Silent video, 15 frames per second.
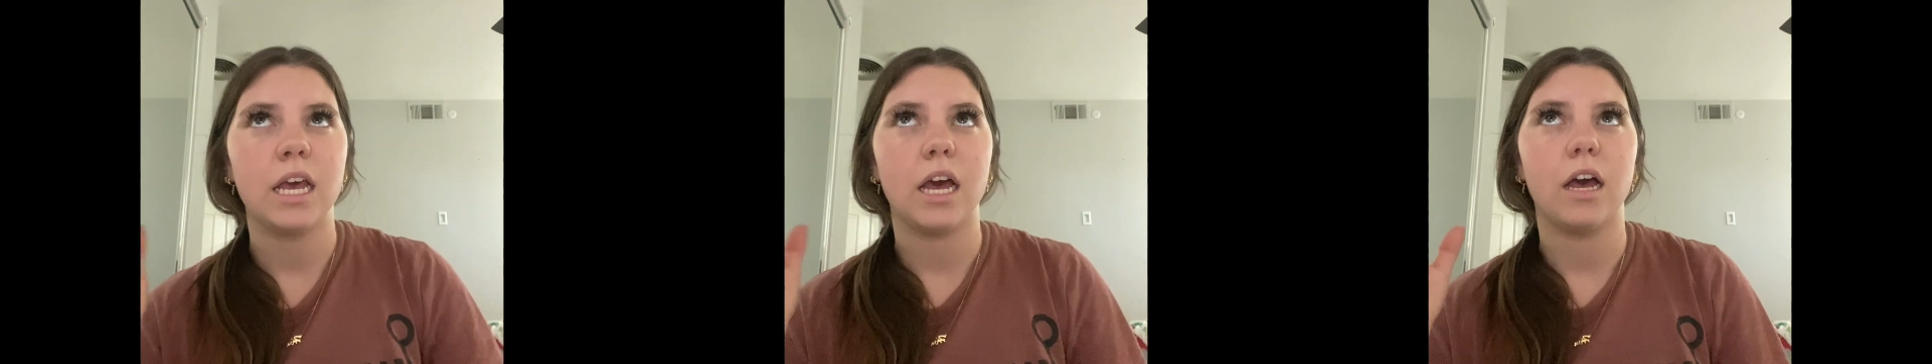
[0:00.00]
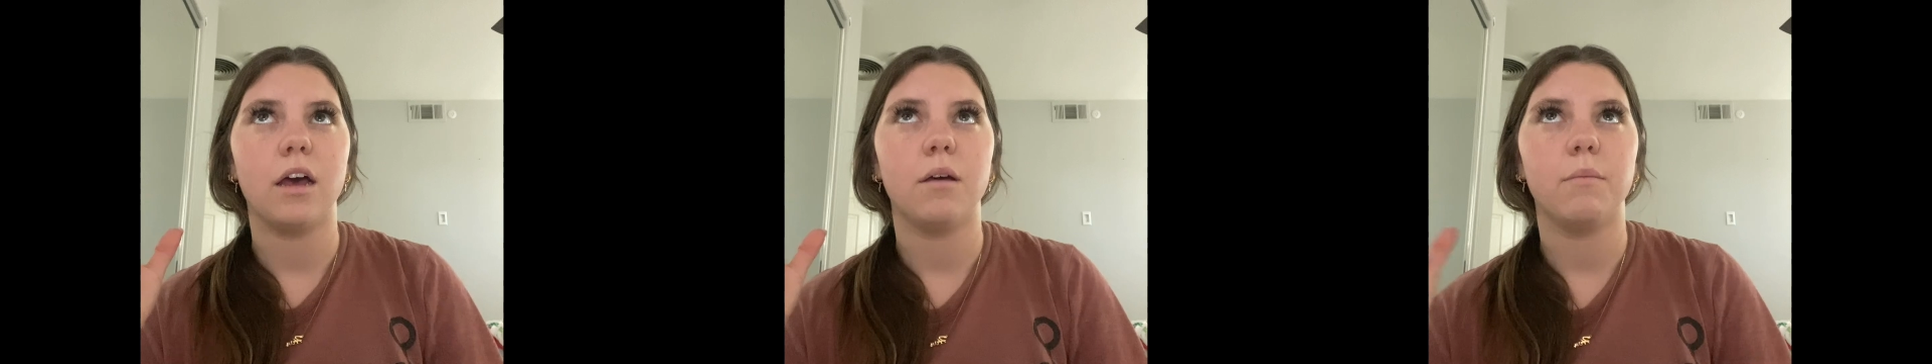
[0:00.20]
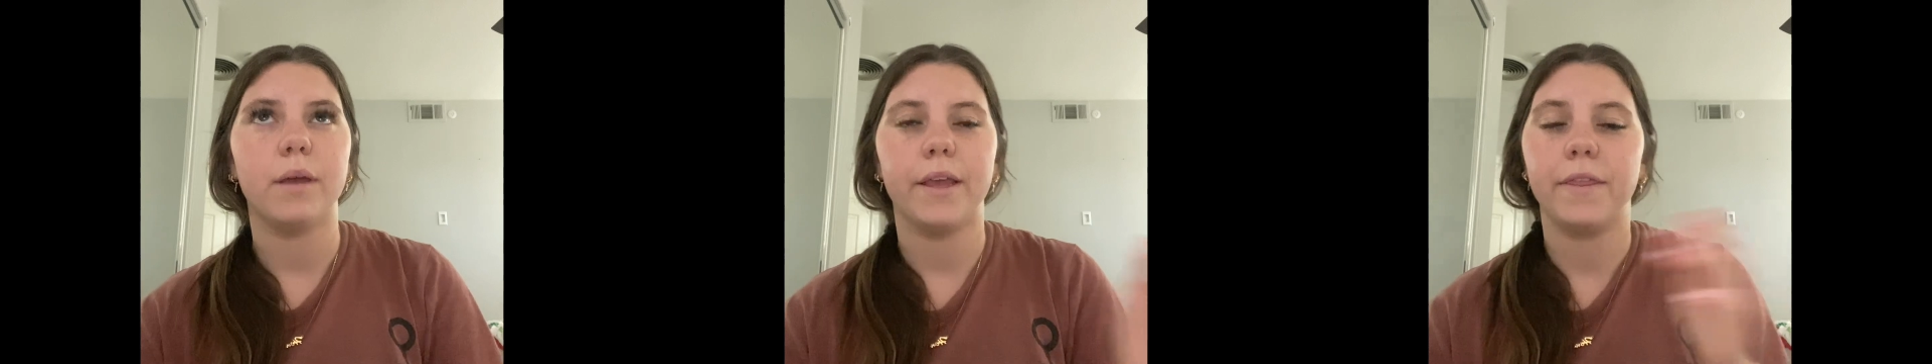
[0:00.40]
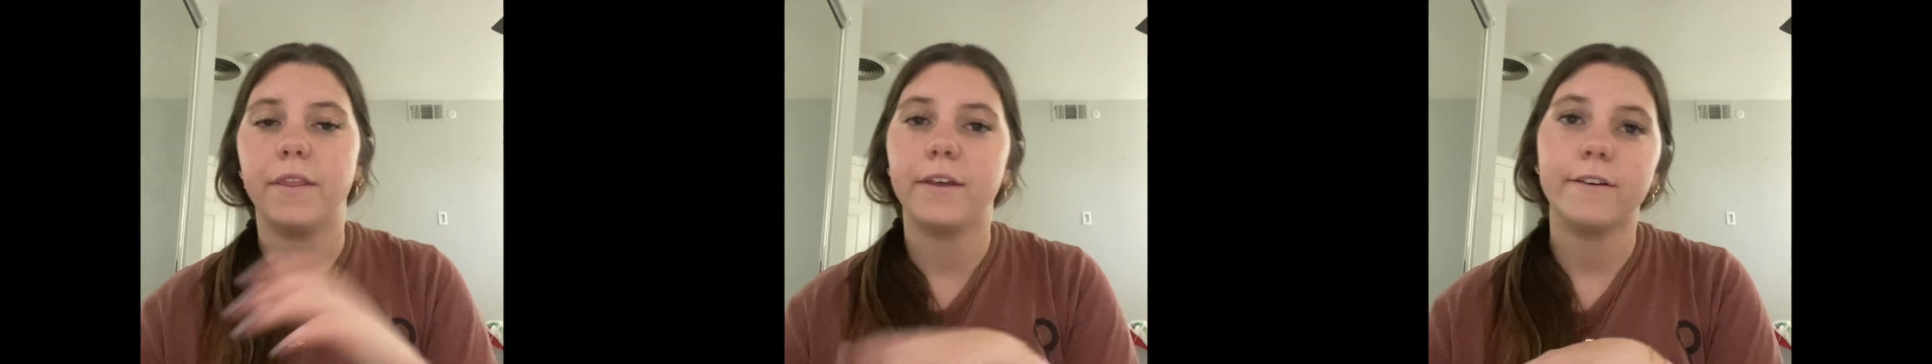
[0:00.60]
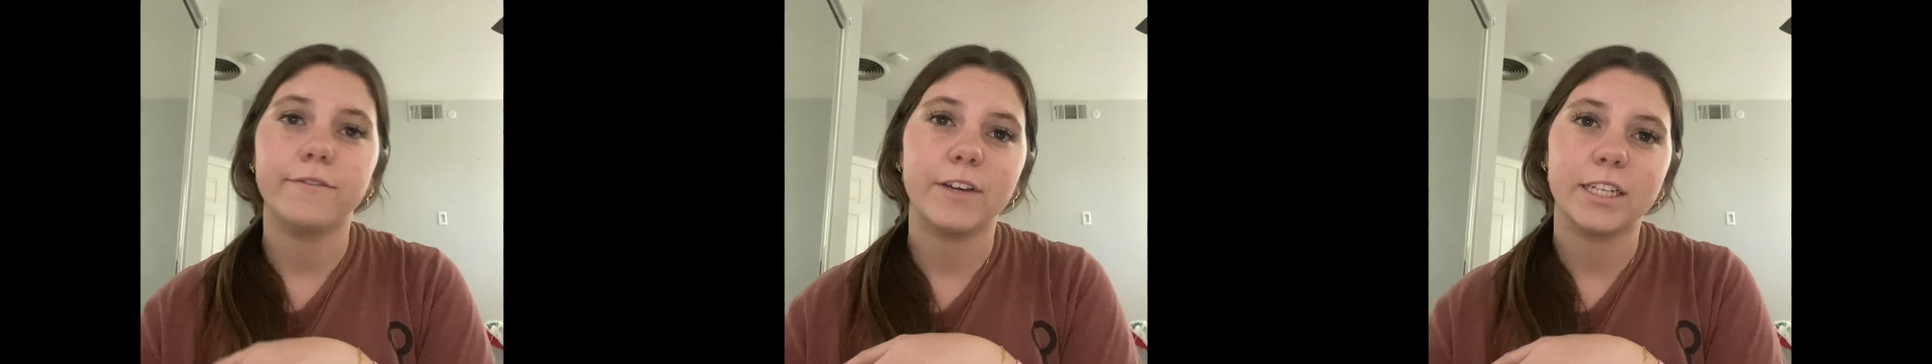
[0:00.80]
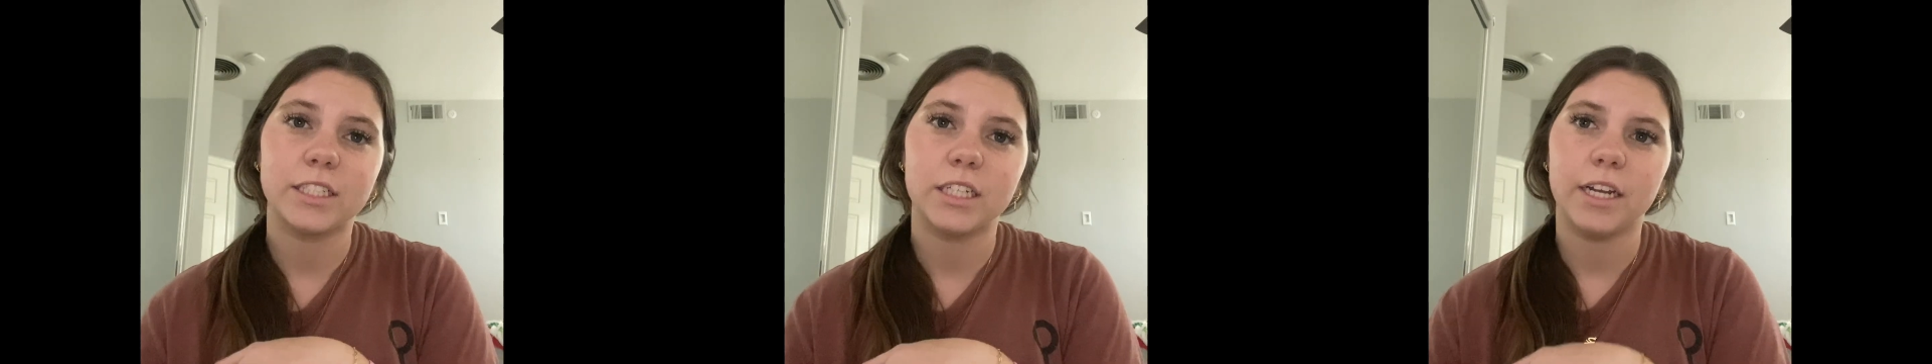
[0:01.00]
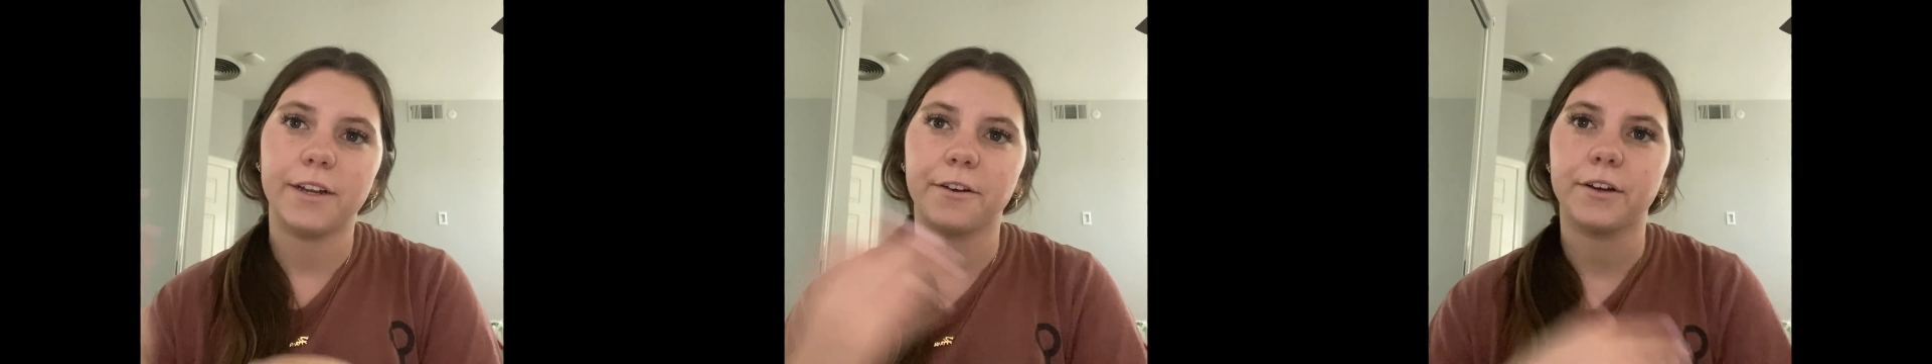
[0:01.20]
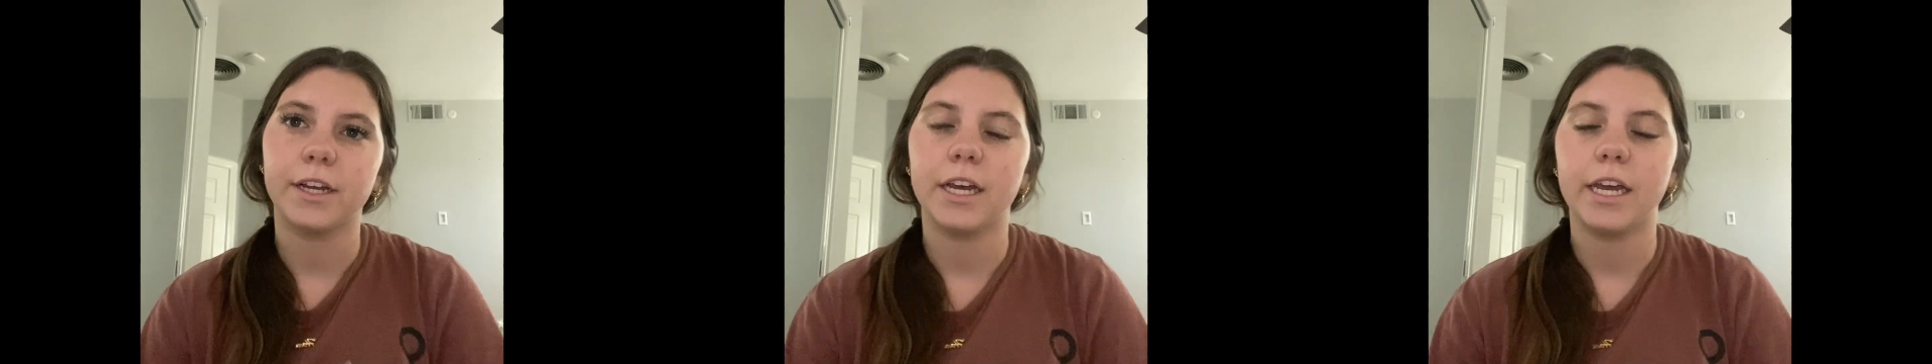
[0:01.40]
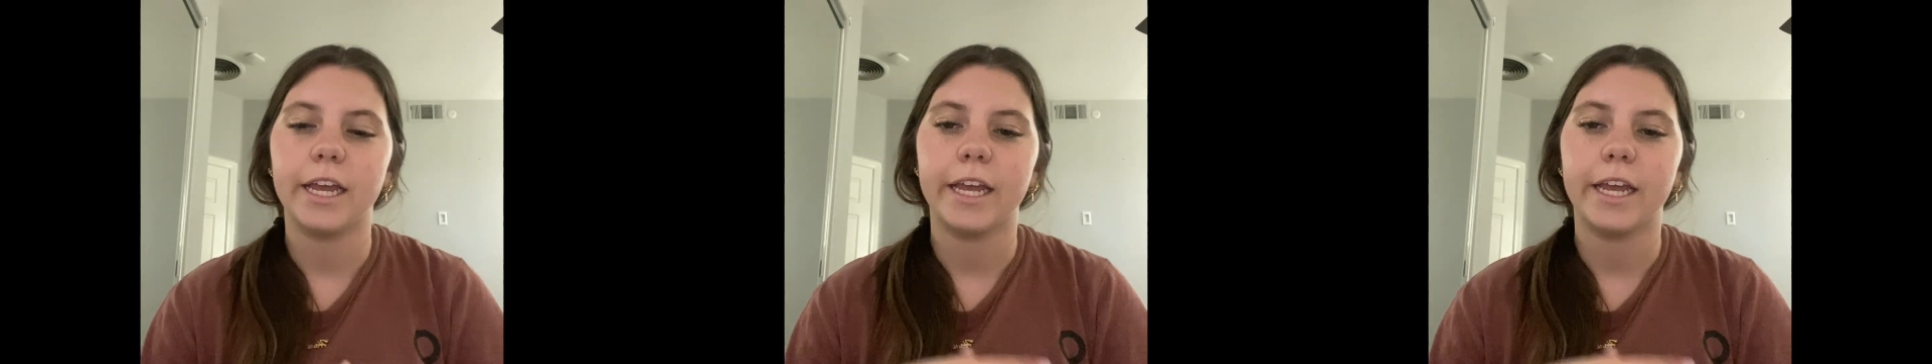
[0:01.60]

in the affected area,